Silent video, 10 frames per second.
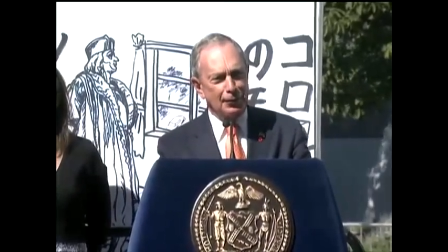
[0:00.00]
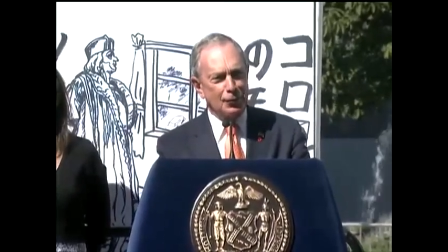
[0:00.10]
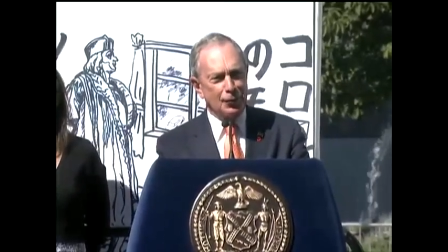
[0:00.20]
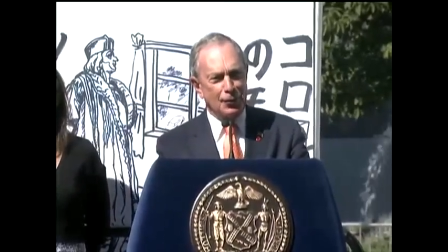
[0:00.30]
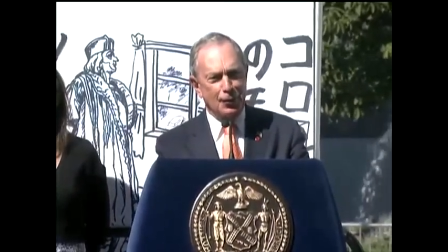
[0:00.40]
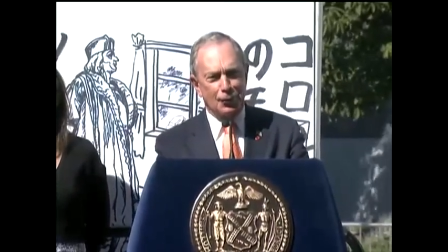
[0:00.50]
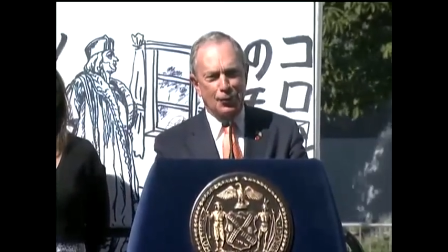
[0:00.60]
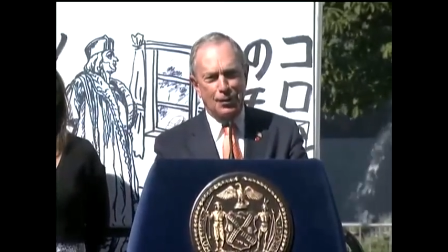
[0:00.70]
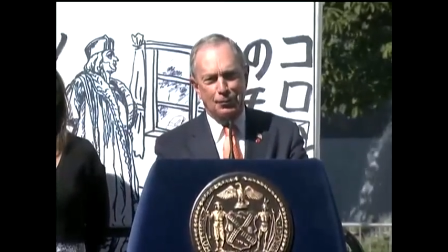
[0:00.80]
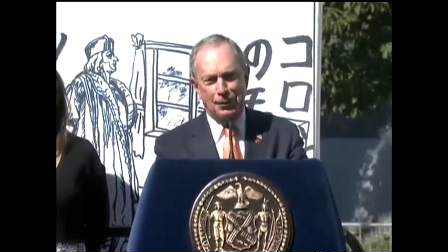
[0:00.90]
and for
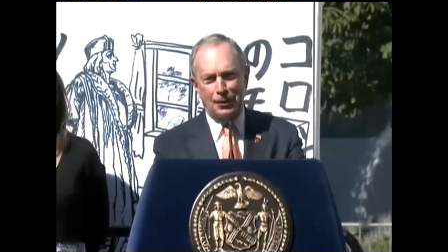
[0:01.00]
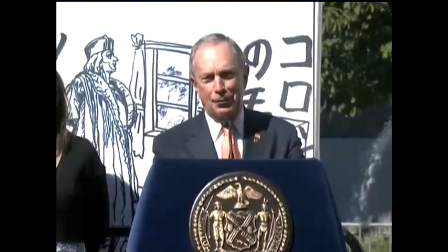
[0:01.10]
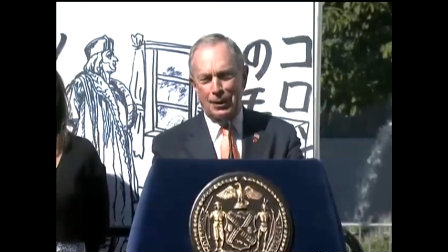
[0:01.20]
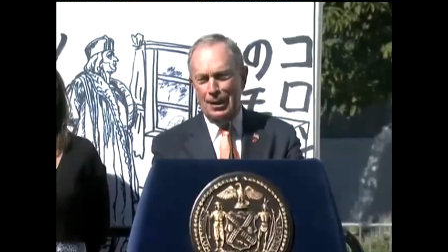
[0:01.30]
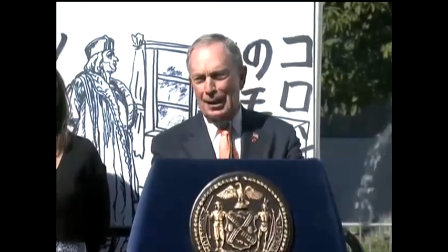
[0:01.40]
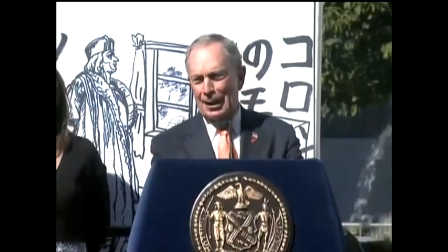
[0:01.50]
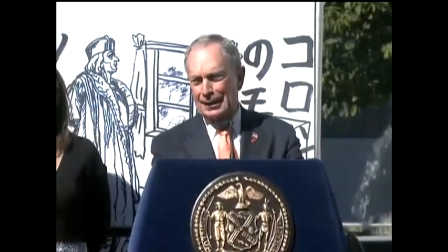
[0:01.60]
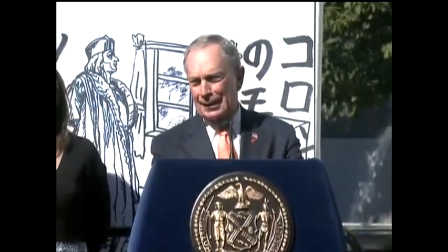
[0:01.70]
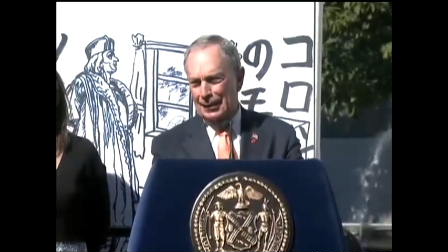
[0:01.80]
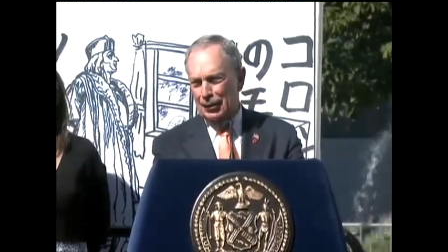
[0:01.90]
those that really want
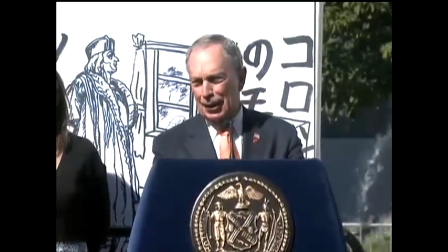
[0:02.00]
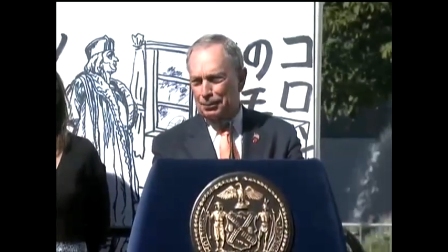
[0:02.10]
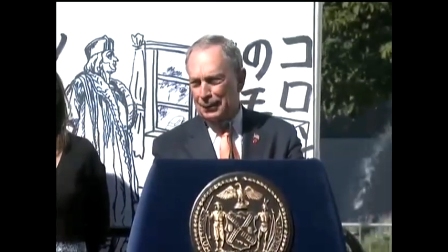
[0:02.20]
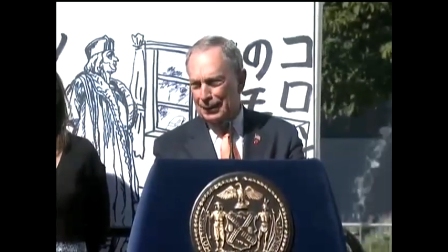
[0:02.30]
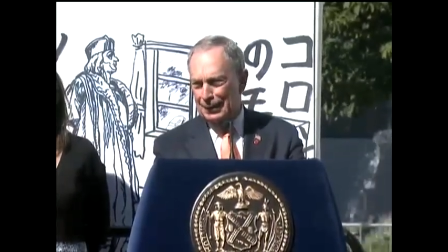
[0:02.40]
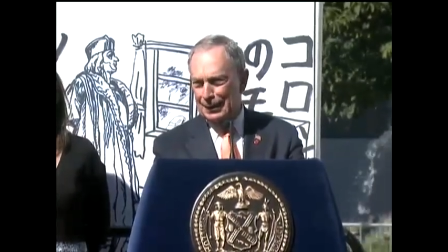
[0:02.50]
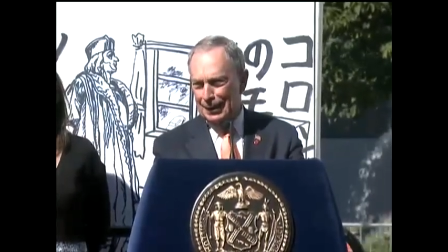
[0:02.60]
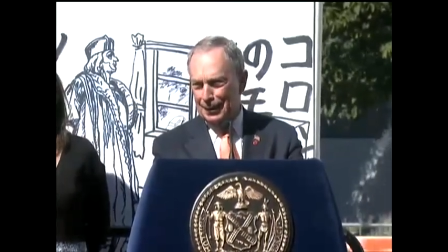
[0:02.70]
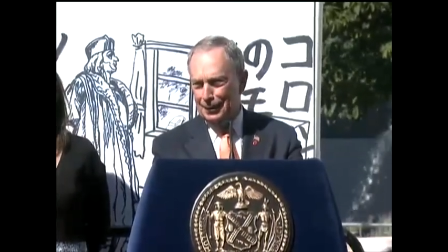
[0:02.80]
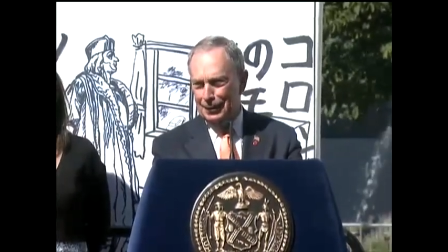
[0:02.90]
classic Japanese,
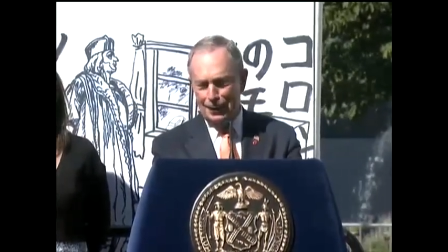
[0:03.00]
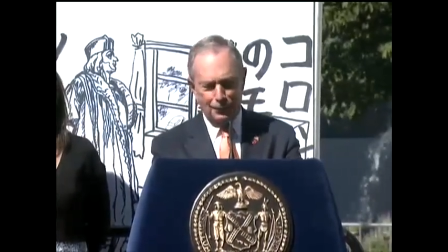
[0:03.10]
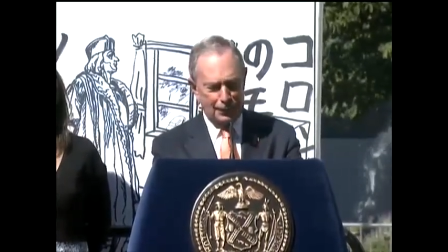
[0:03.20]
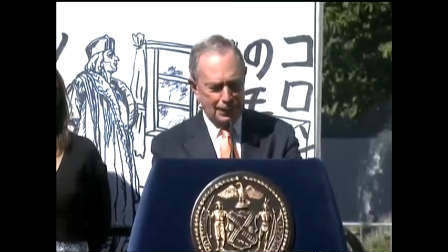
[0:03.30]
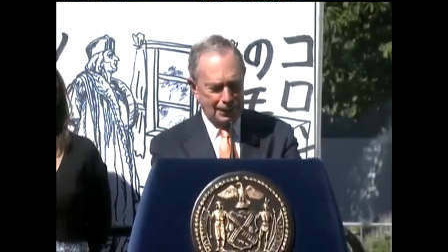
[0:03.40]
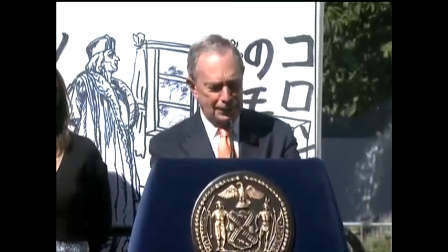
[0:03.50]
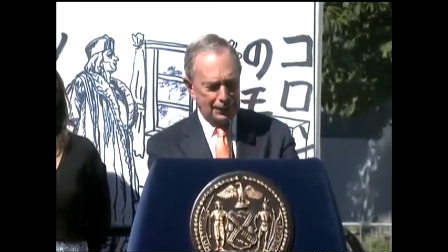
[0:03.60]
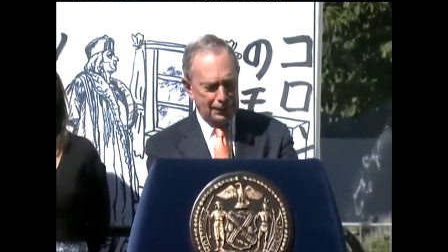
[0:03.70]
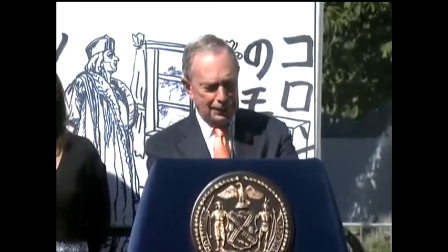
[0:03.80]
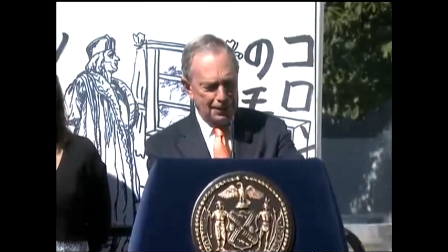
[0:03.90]
I thought I would not
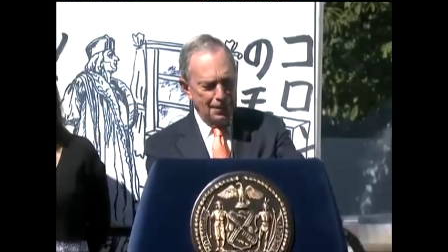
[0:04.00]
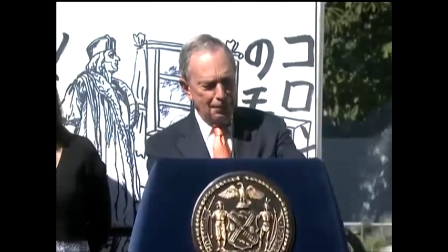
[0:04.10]
do it.